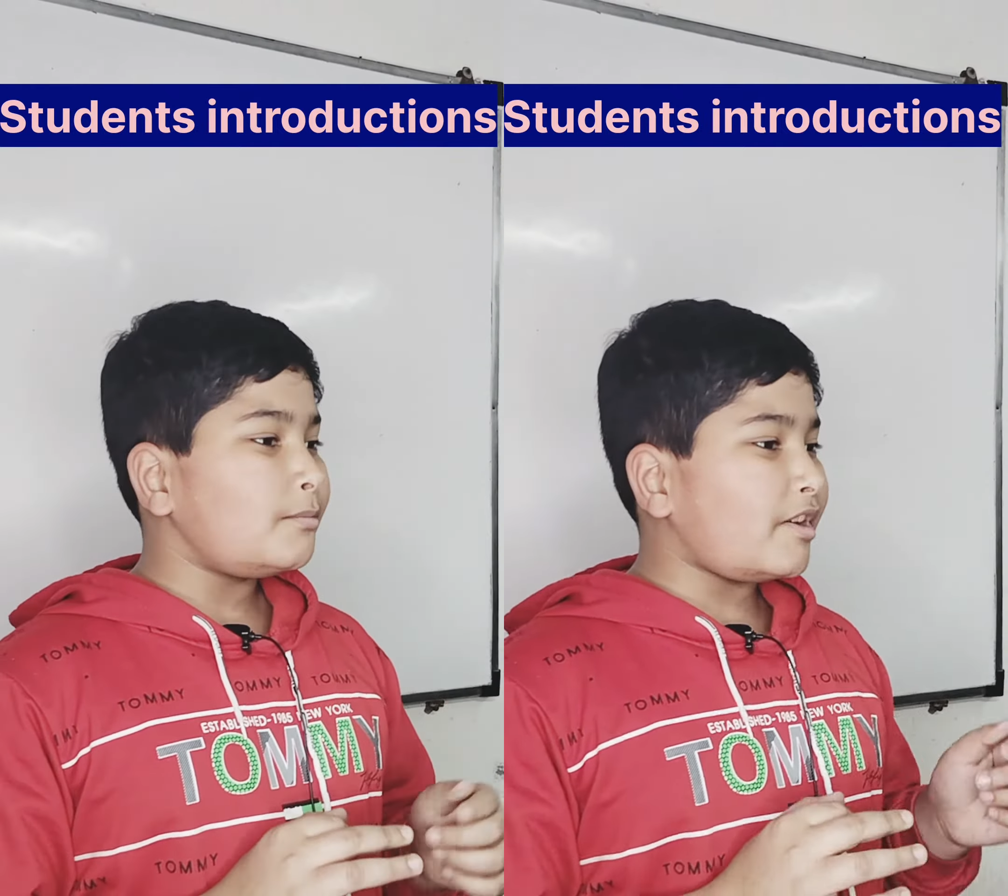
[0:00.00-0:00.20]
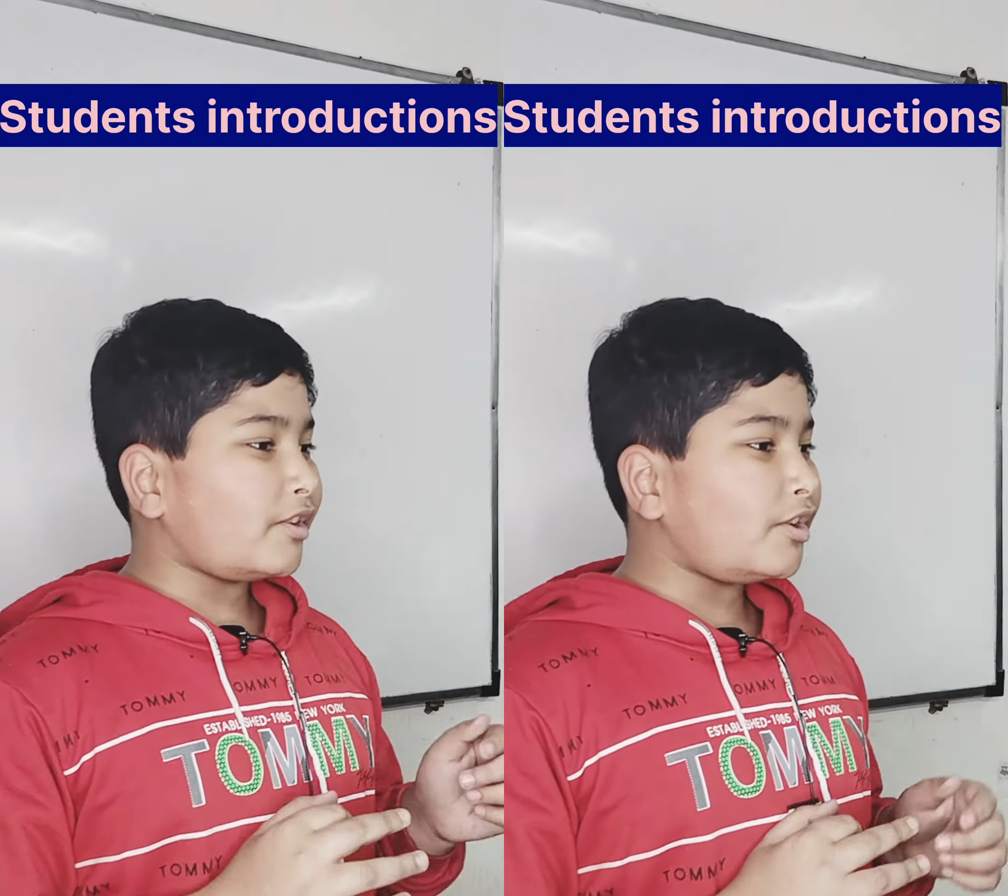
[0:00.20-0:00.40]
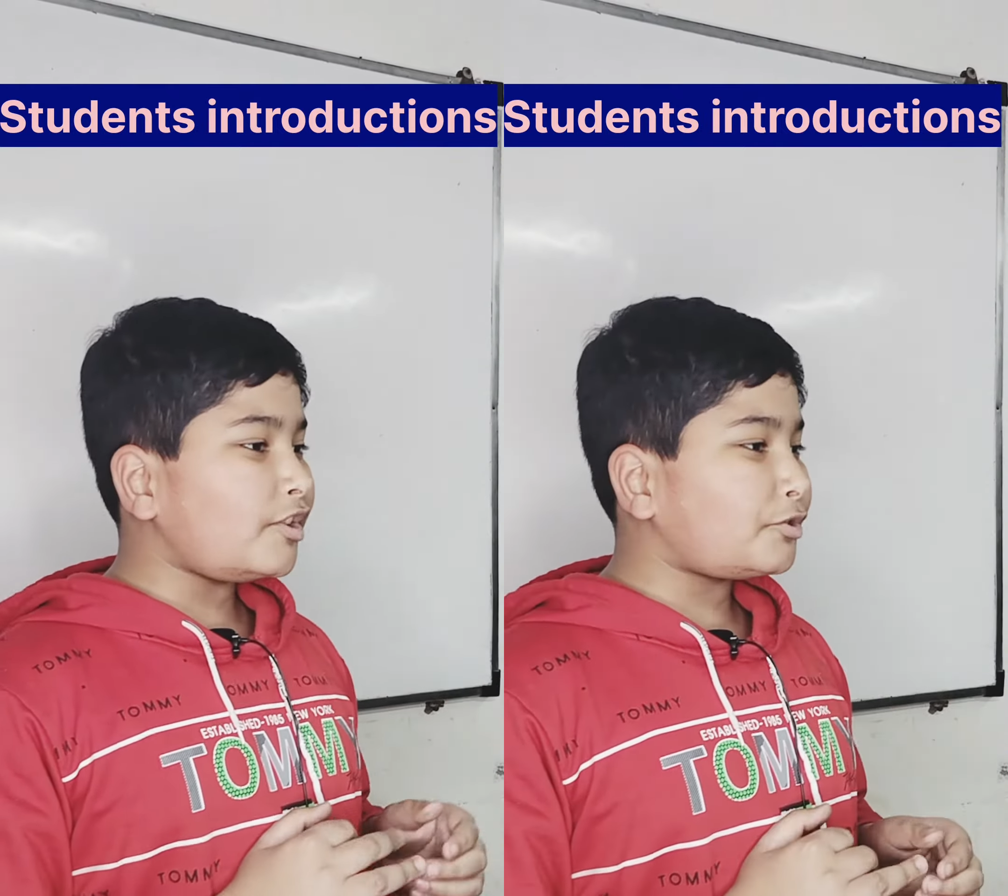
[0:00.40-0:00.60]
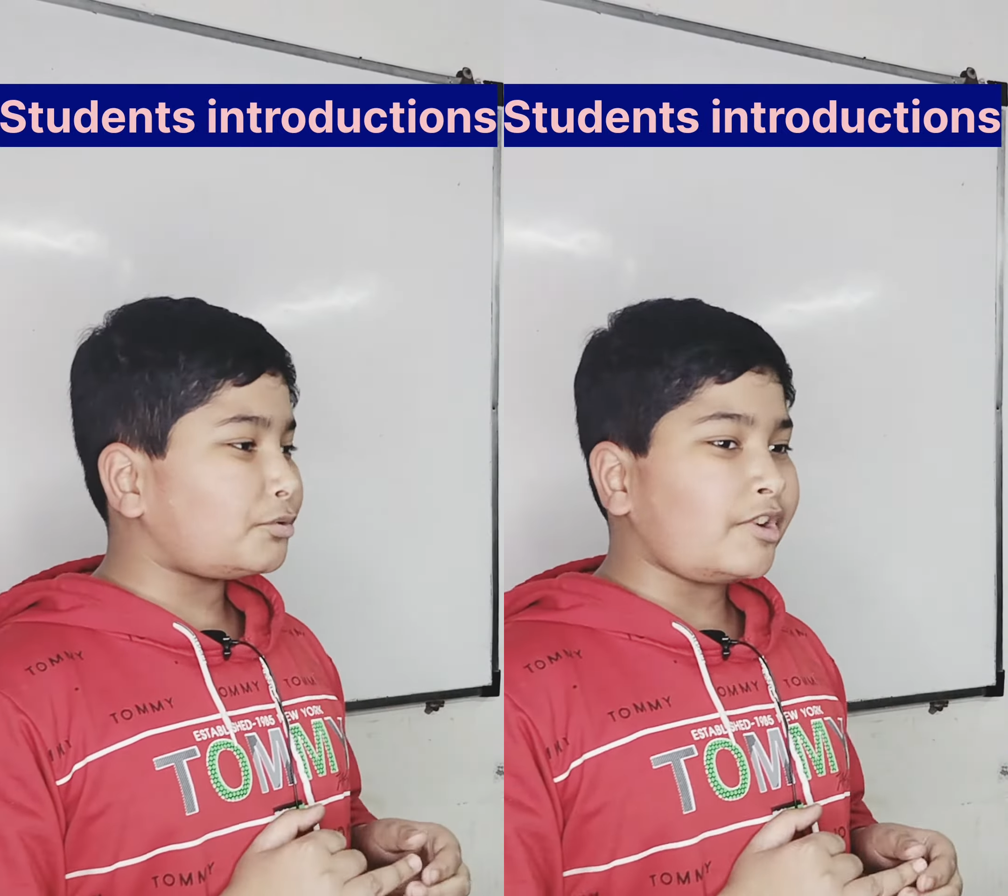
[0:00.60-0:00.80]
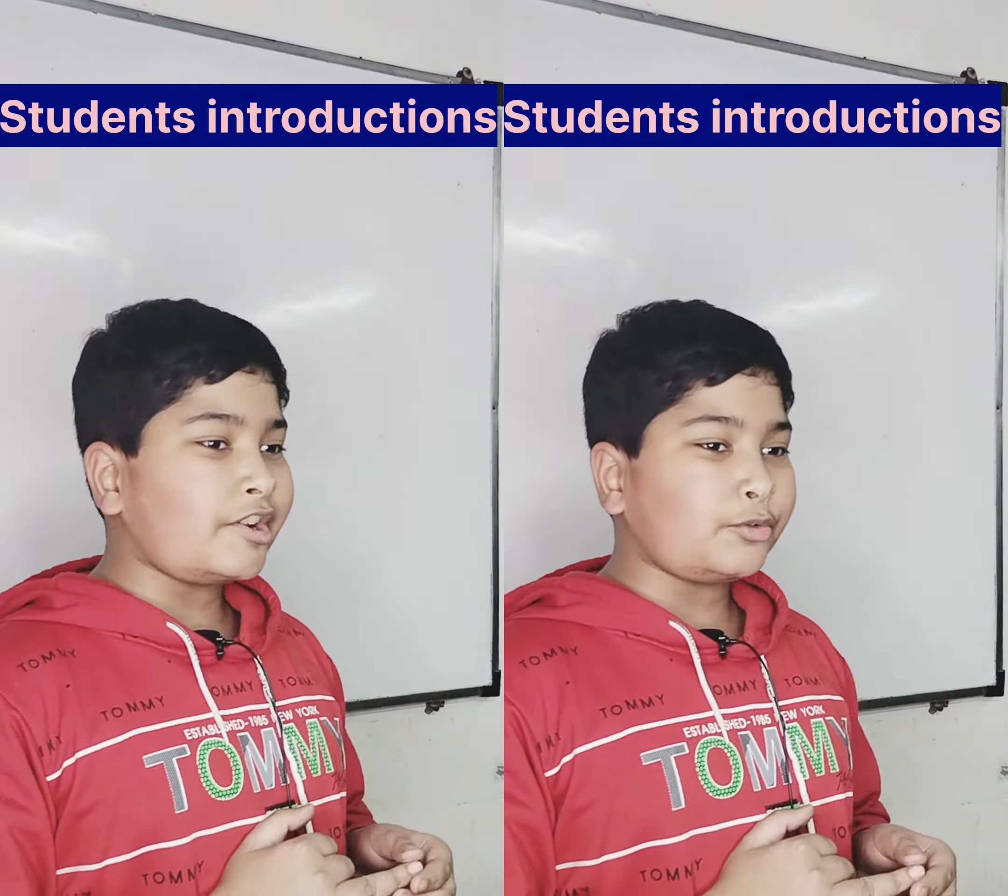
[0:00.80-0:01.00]
My goal is
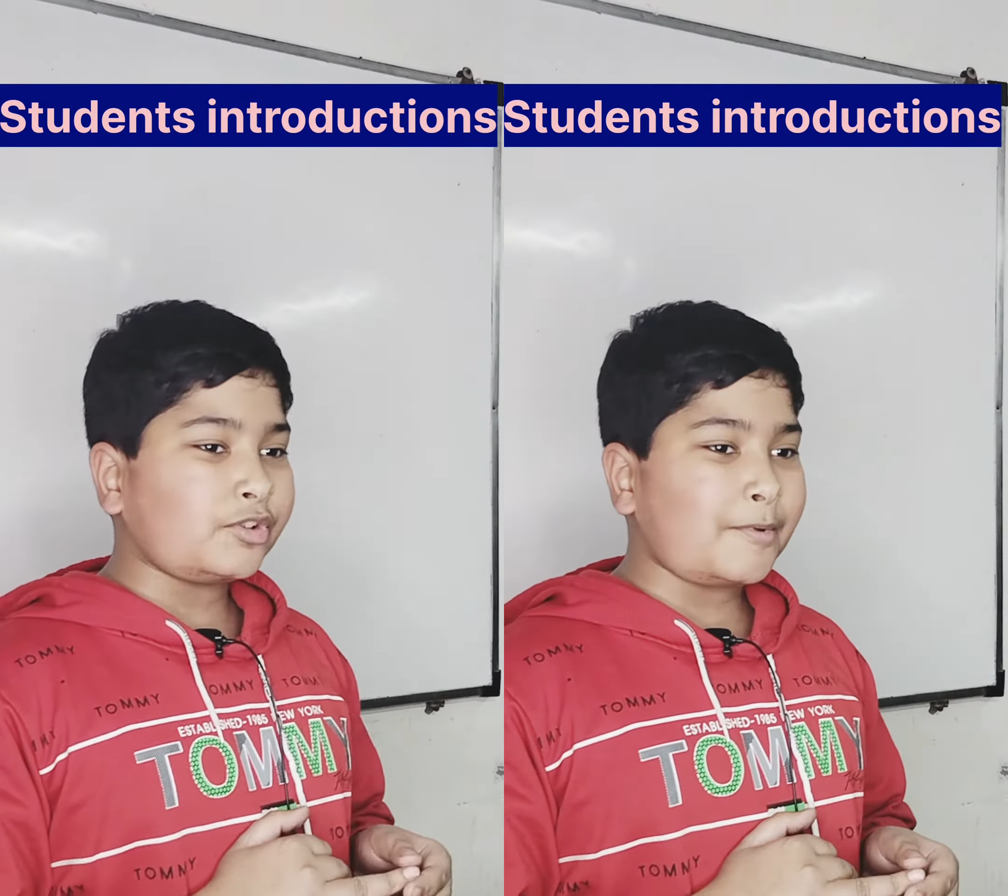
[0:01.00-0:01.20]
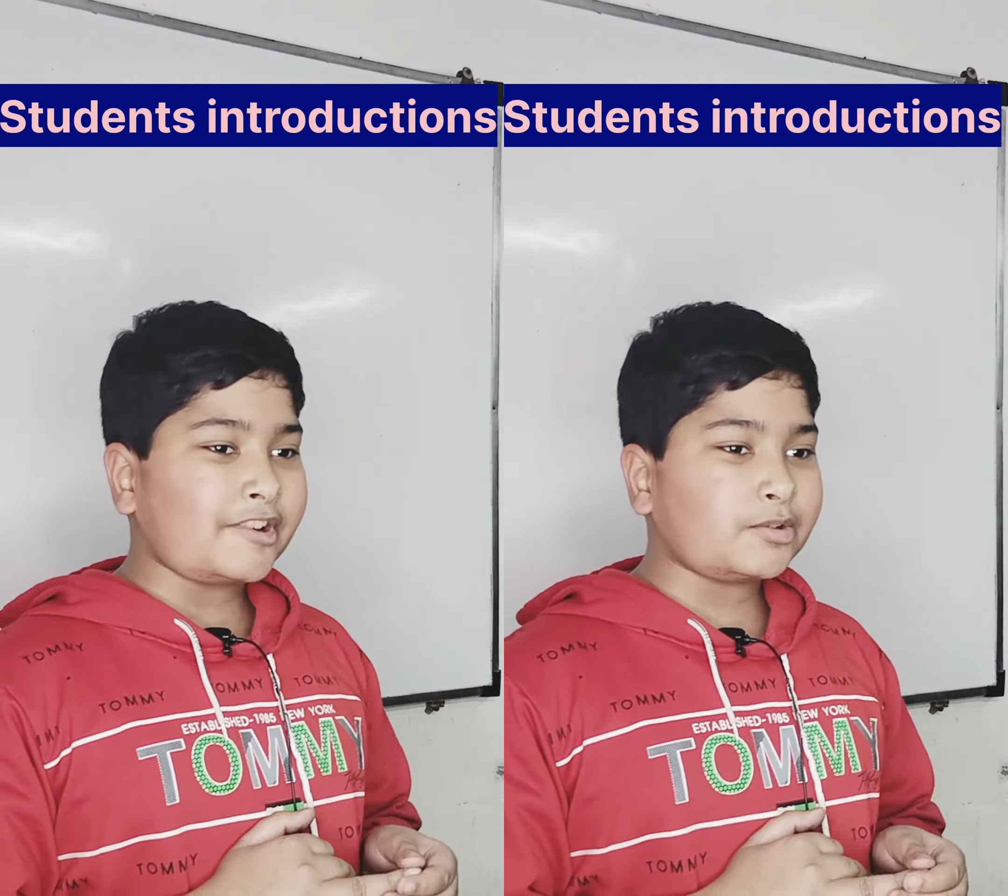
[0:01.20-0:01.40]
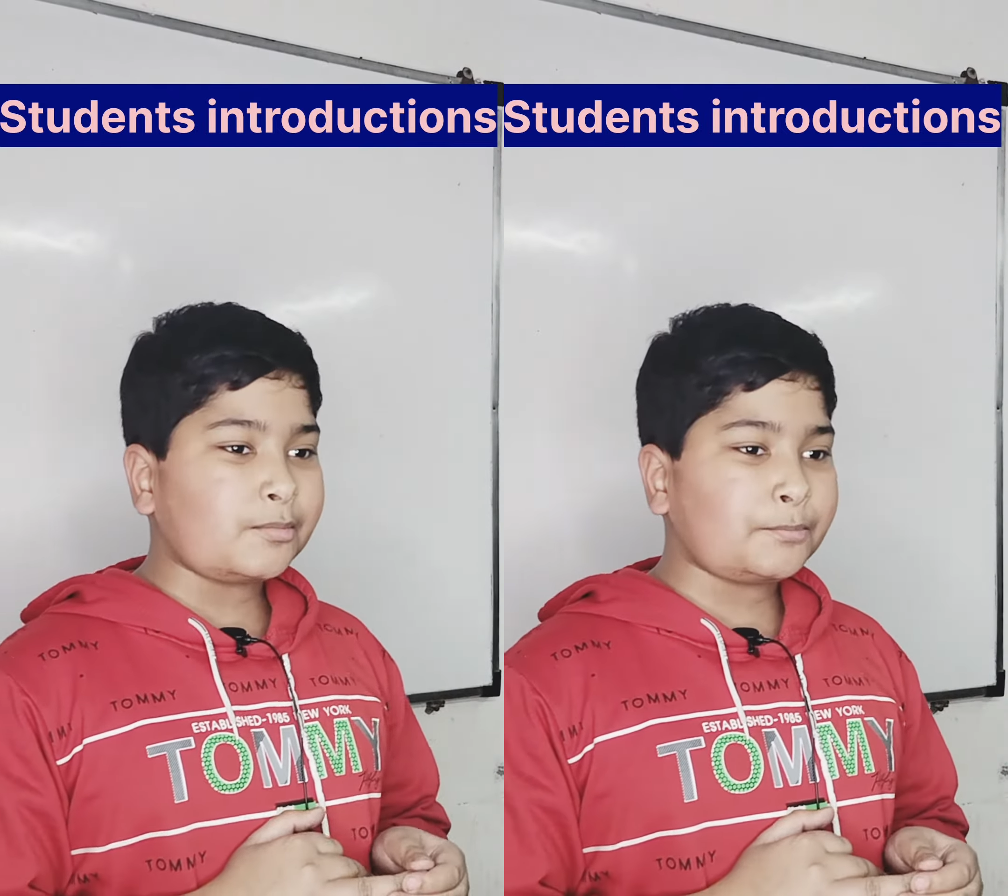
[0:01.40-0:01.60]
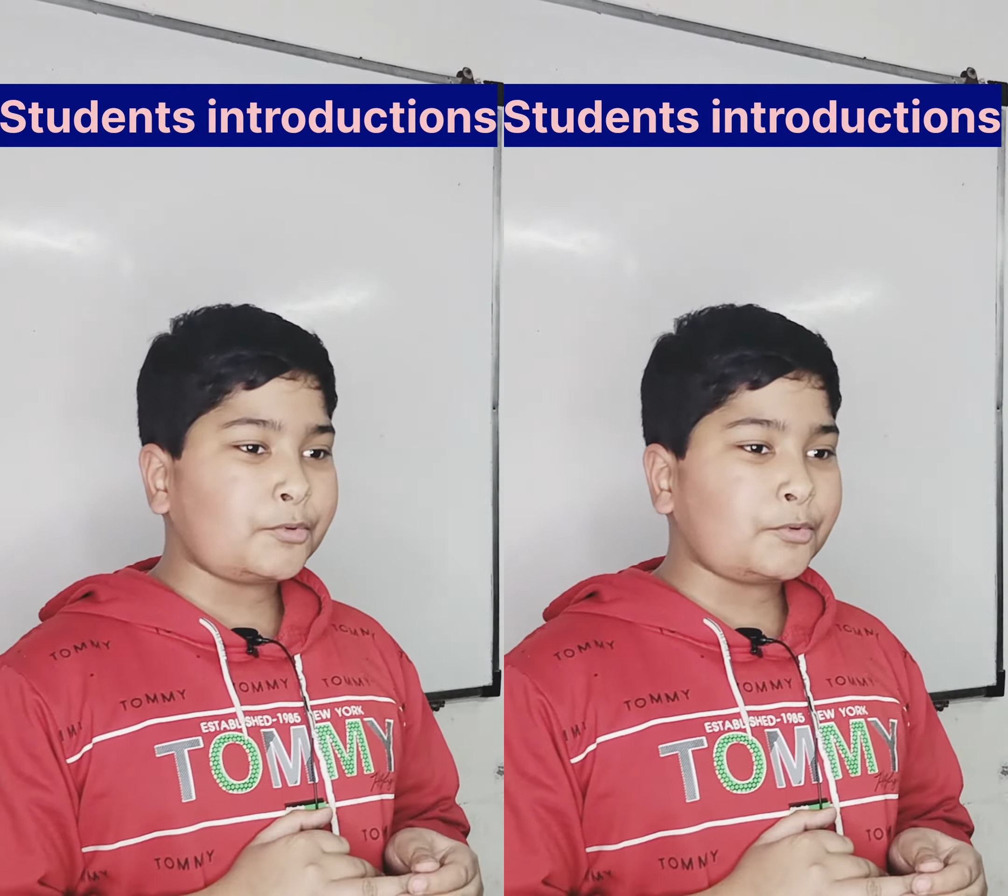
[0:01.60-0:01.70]
to get a respectable